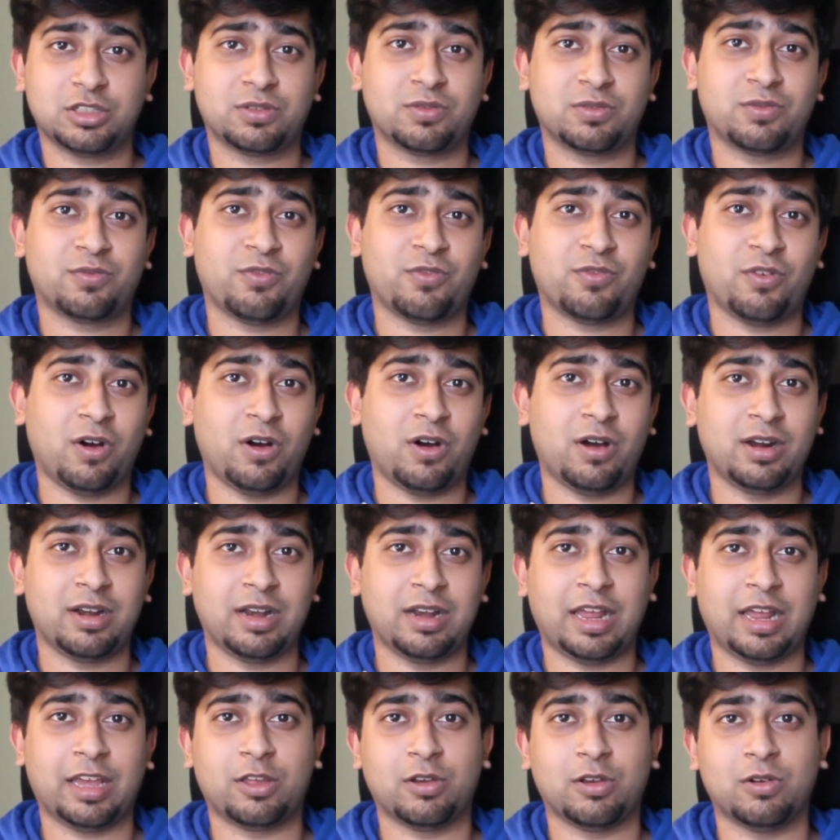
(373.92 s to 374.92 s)
for
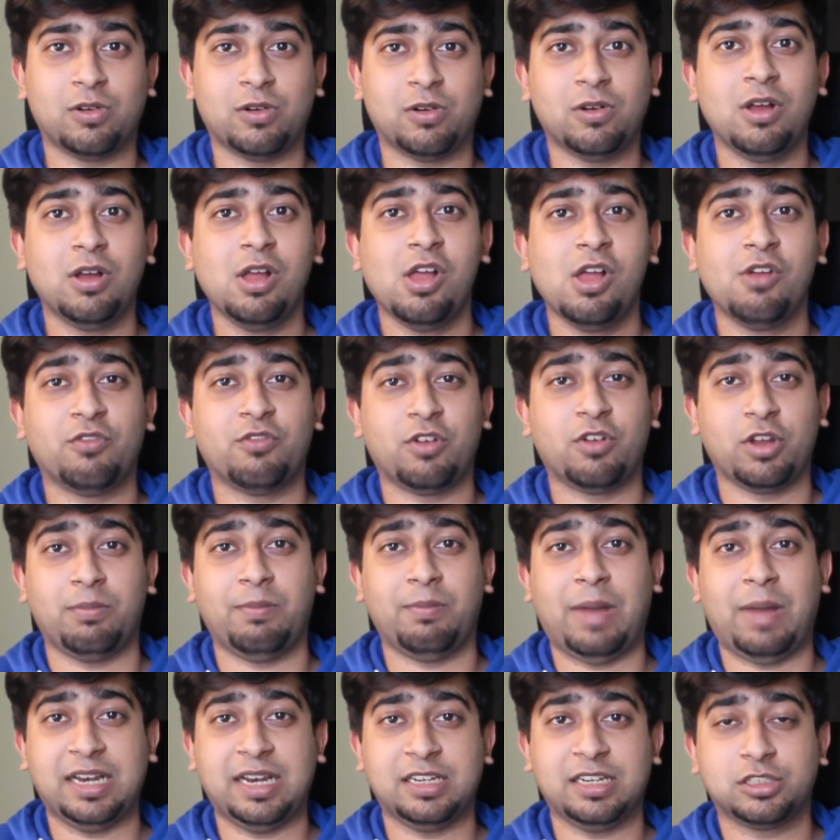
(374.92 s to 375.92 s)
for your
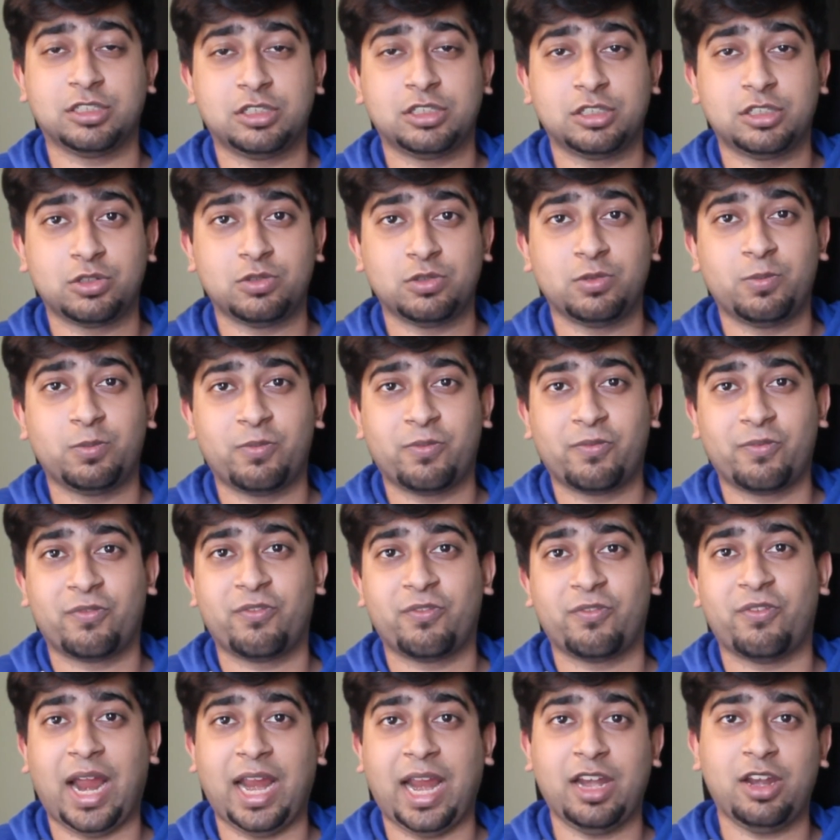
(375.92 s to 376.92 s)
manager to
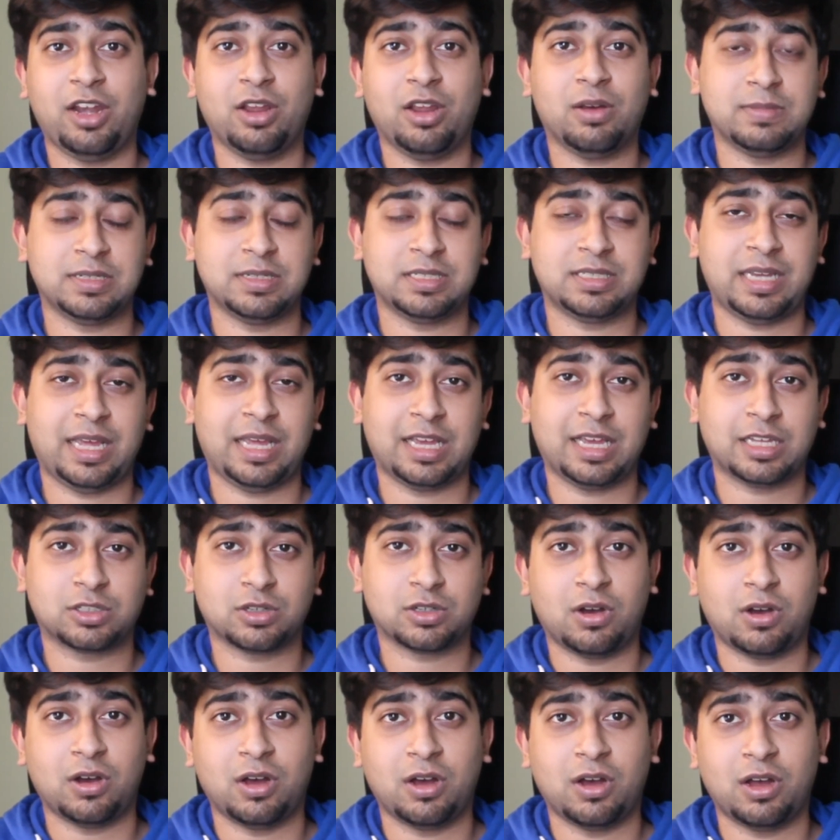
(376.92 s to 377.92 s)
find your mistakes
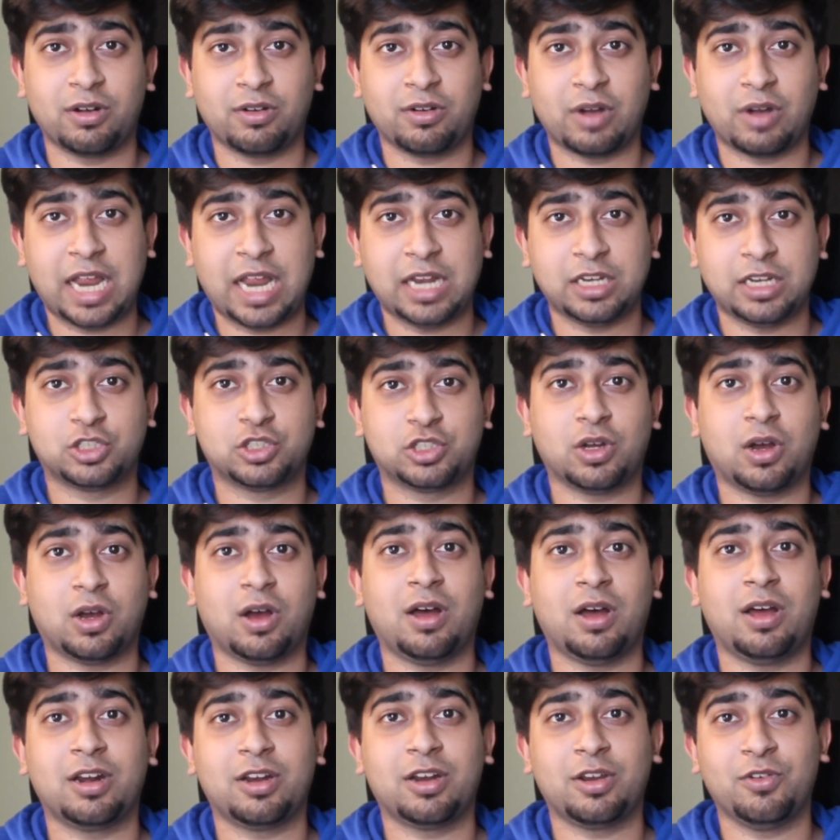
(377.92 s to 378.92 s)
or
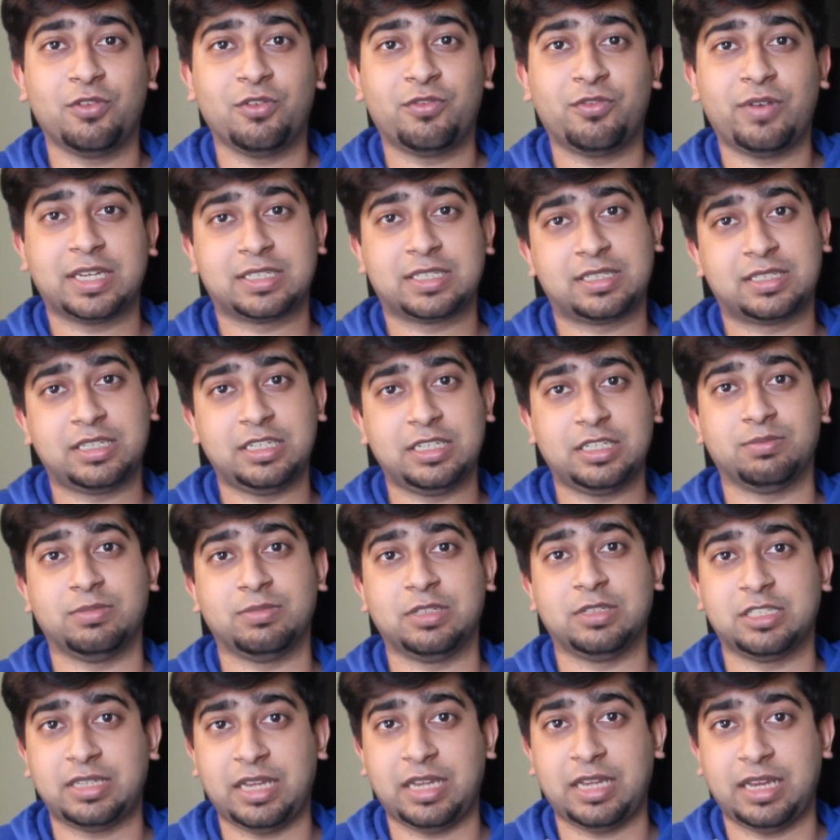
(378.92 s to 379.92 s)
ensure you fix these
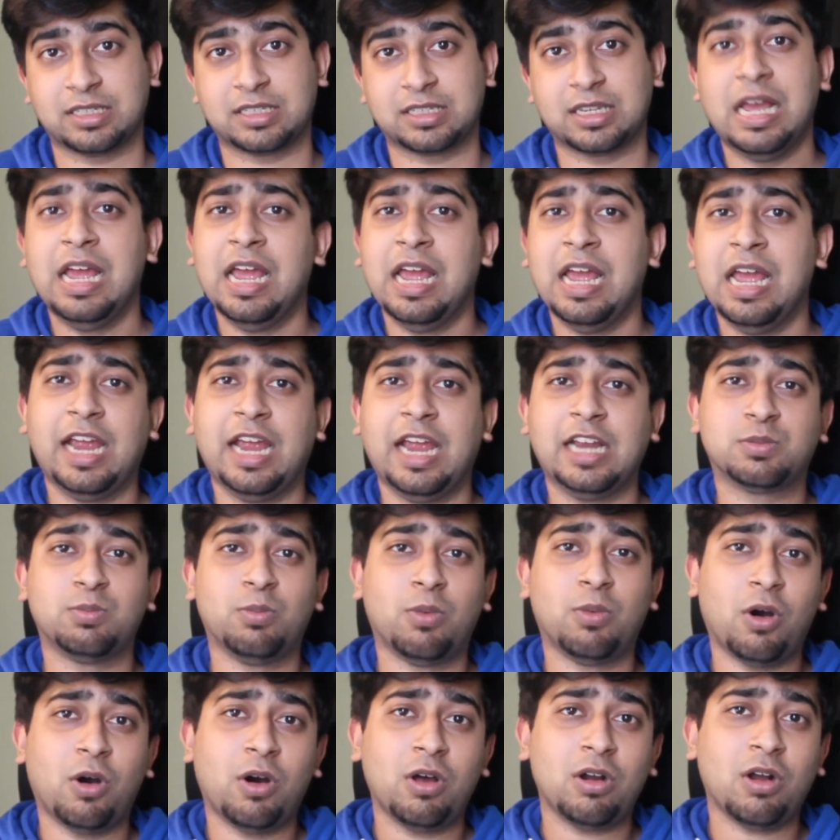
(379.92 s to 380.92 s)
mistakes. It's
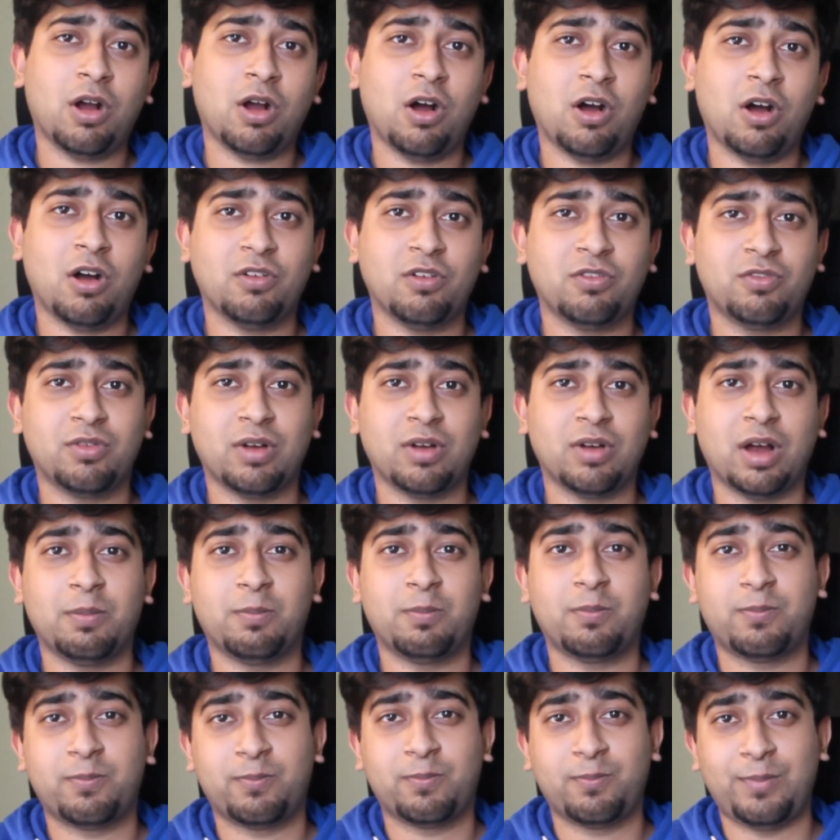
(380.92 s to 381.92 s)
more of a
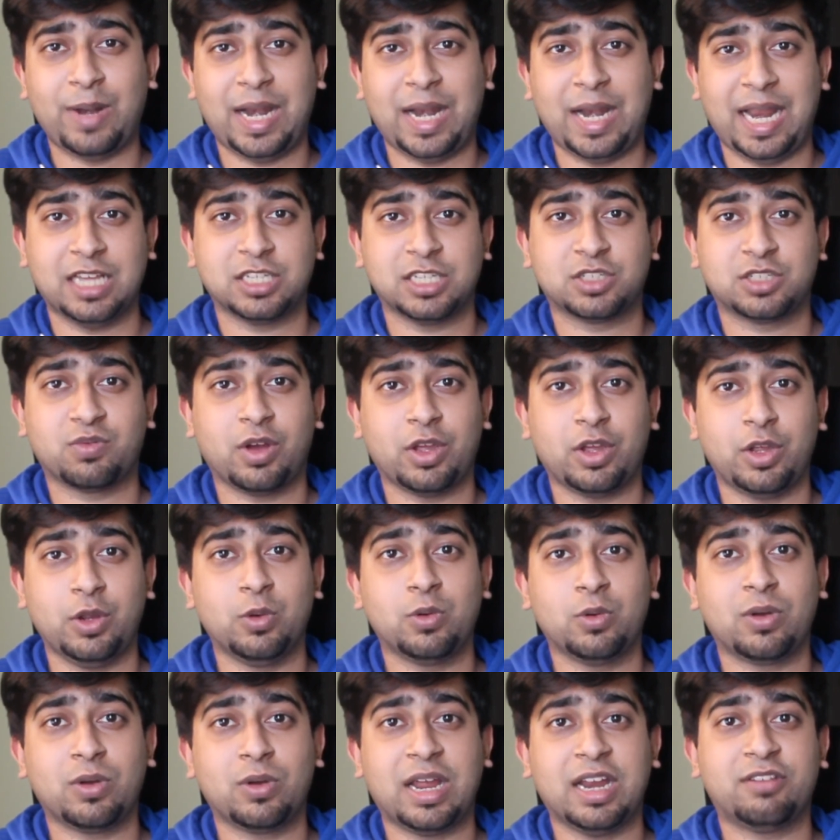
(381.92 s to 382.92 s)
place for you to
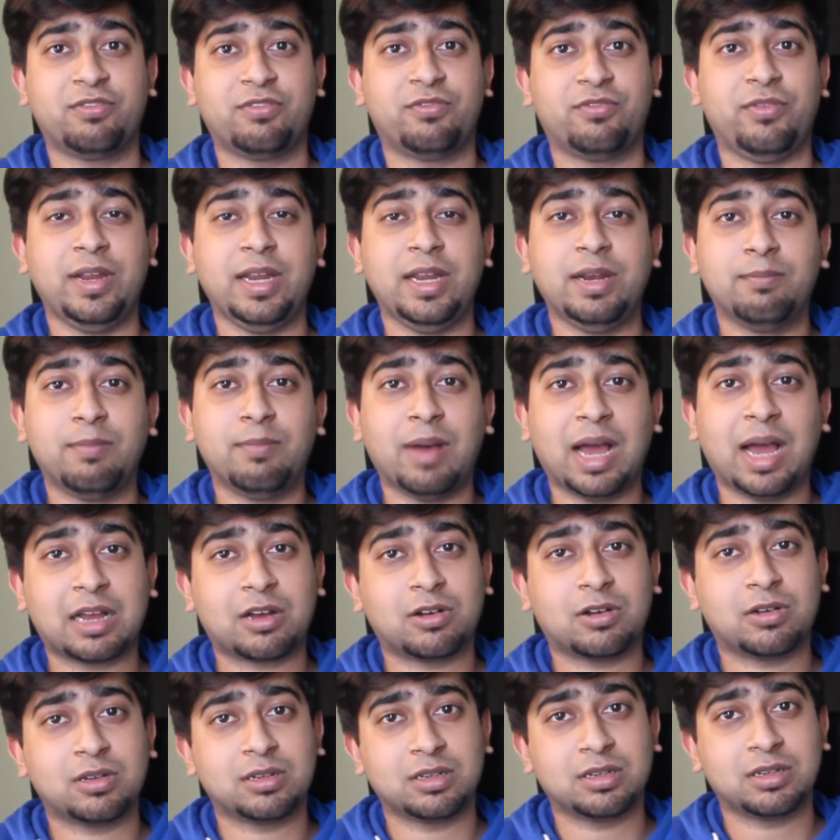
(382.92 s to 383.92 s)
get feedback
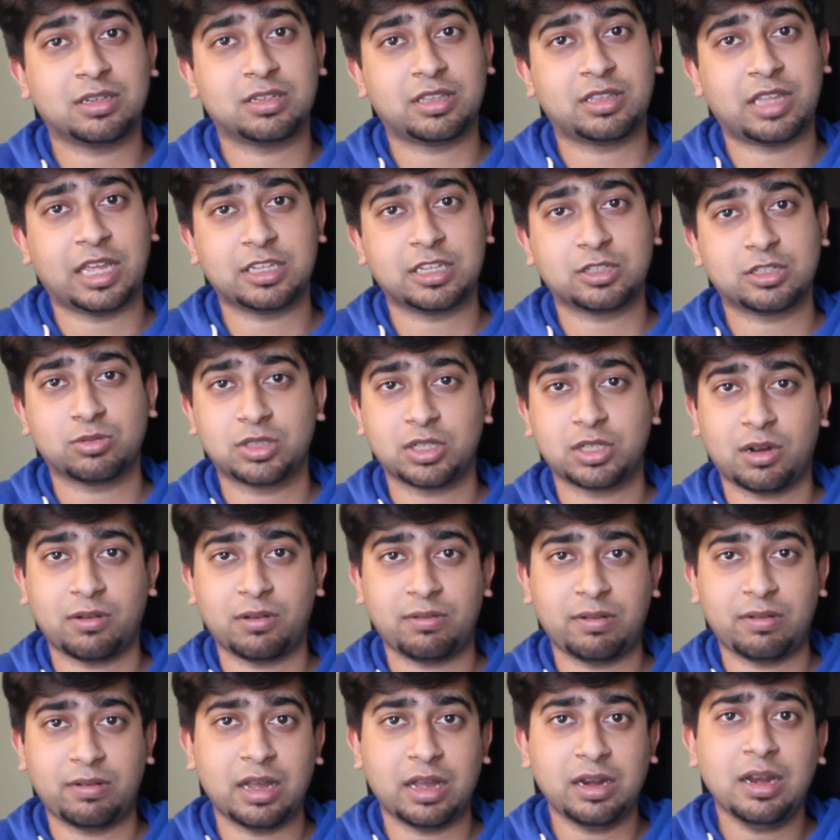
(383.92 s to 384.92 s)
on the things which you have
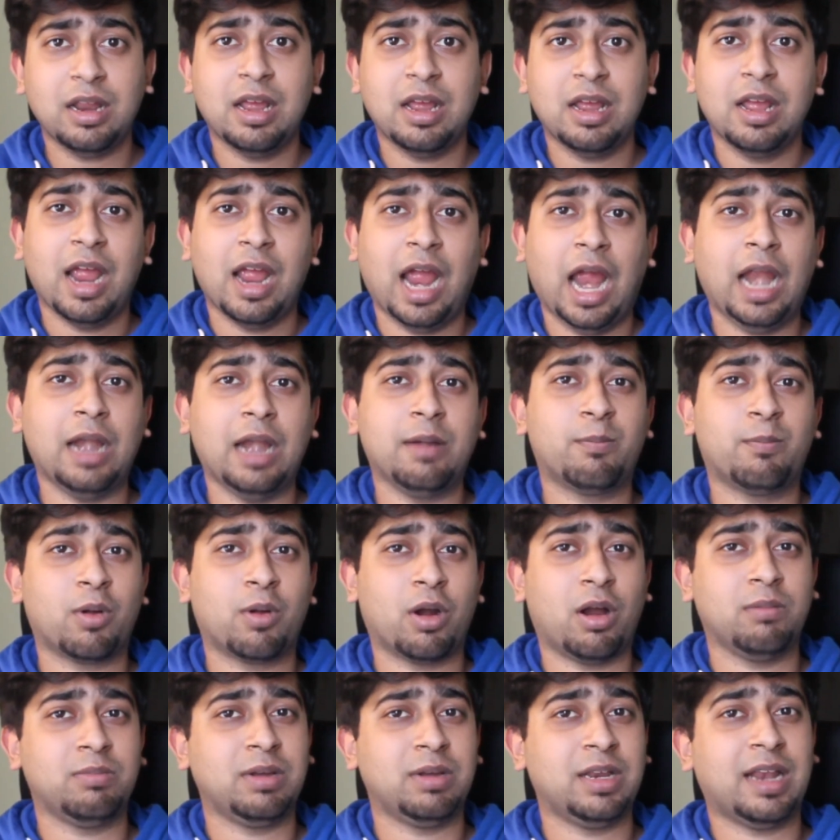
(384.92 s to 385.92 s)
done, and
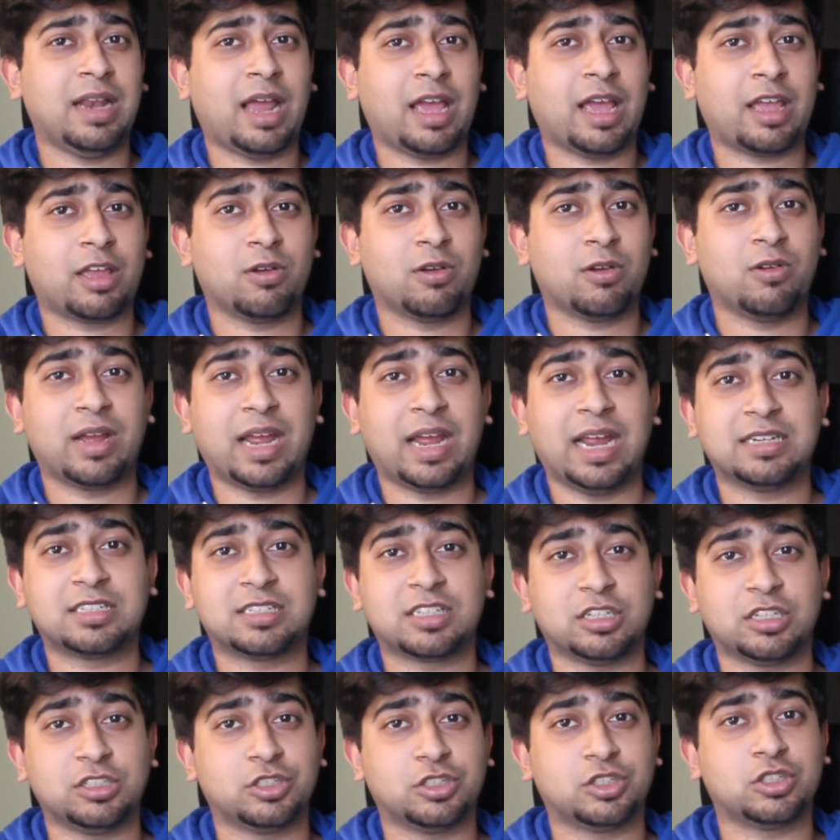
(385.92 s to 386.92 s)
probably get
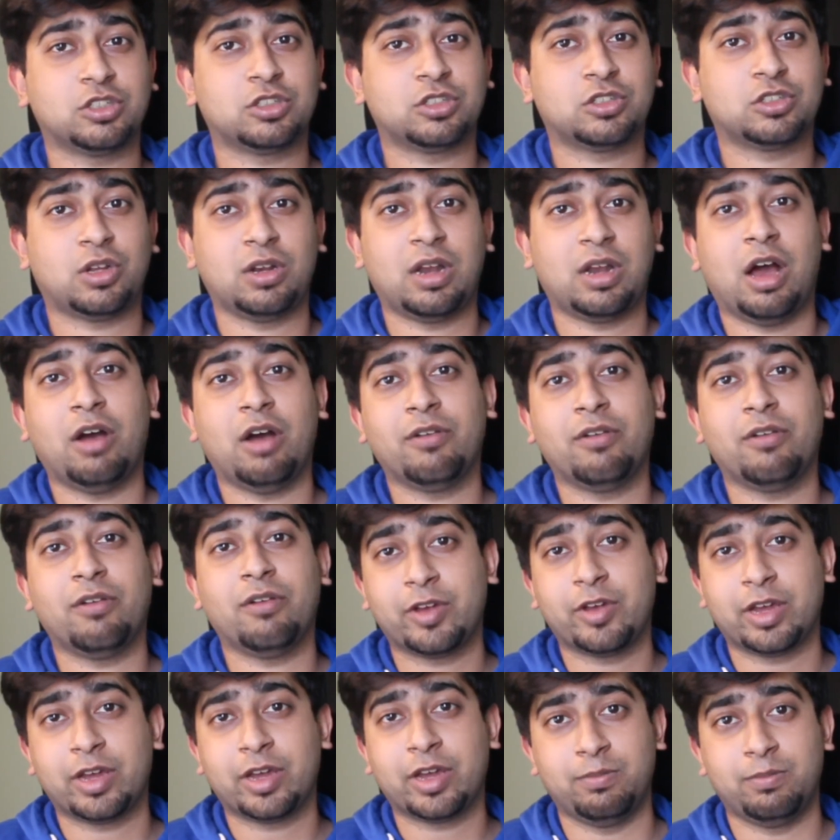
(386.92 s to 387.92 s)
suggestions on how you can
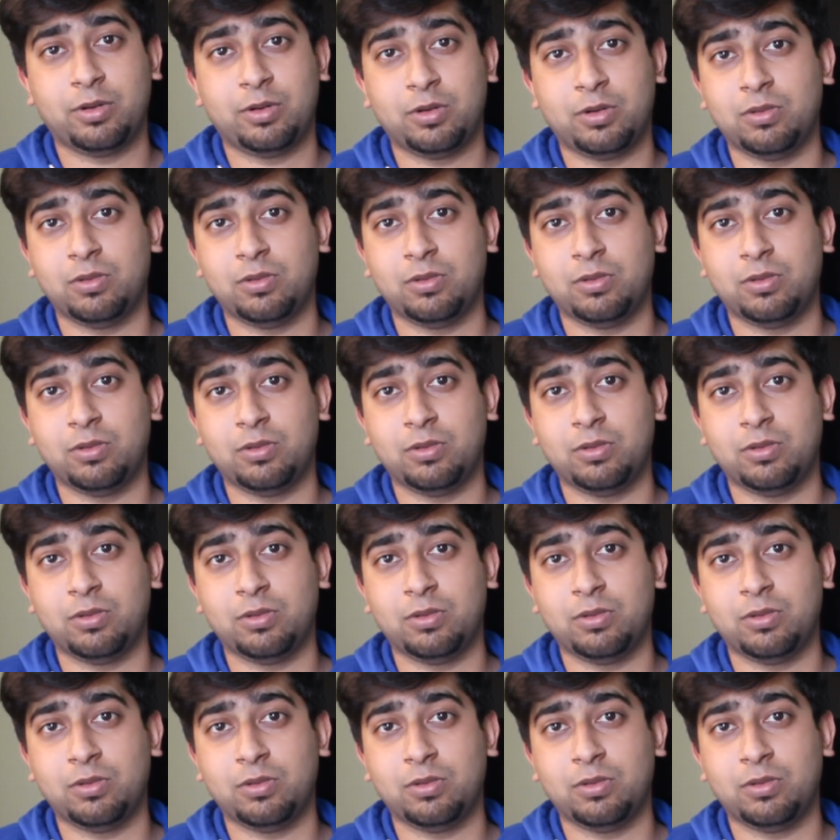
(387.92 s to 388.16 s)
improve.